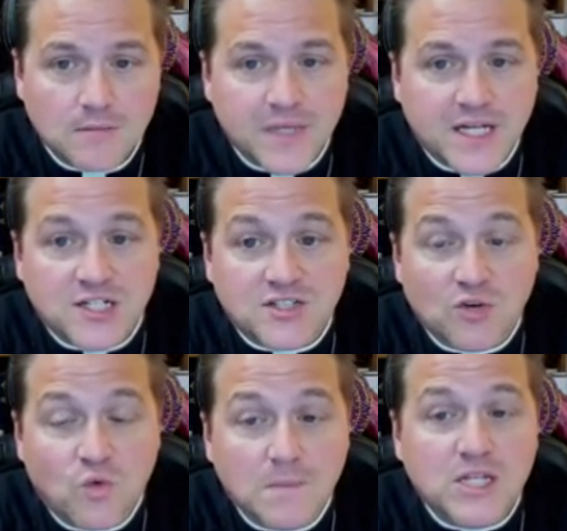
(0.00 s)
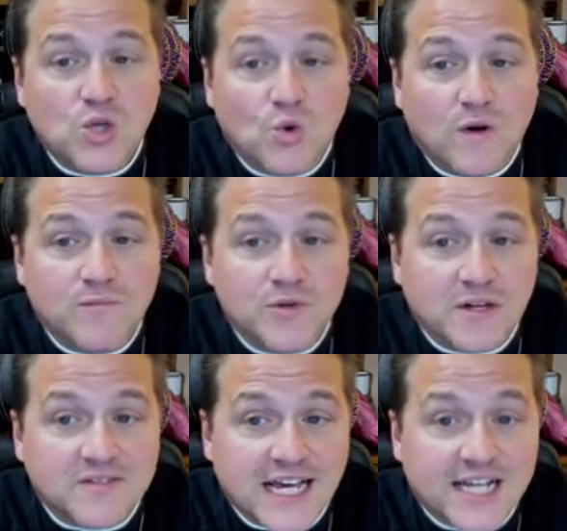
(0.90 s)
Because the woman who you
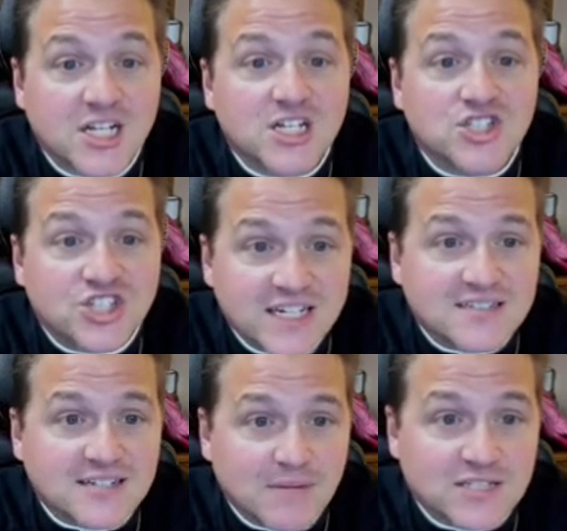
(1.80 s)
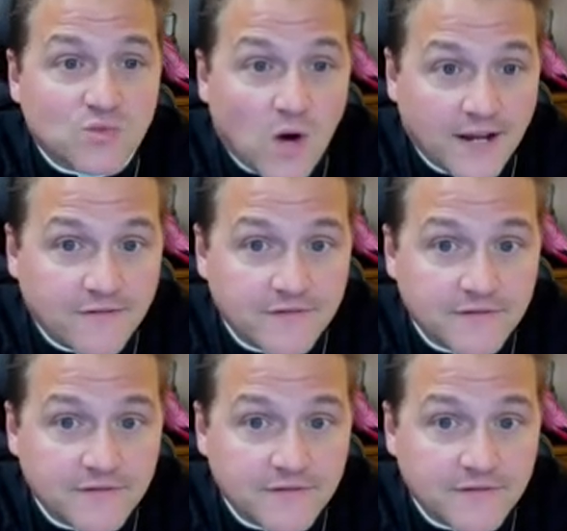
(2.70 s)
have taken, she's somebody's wife.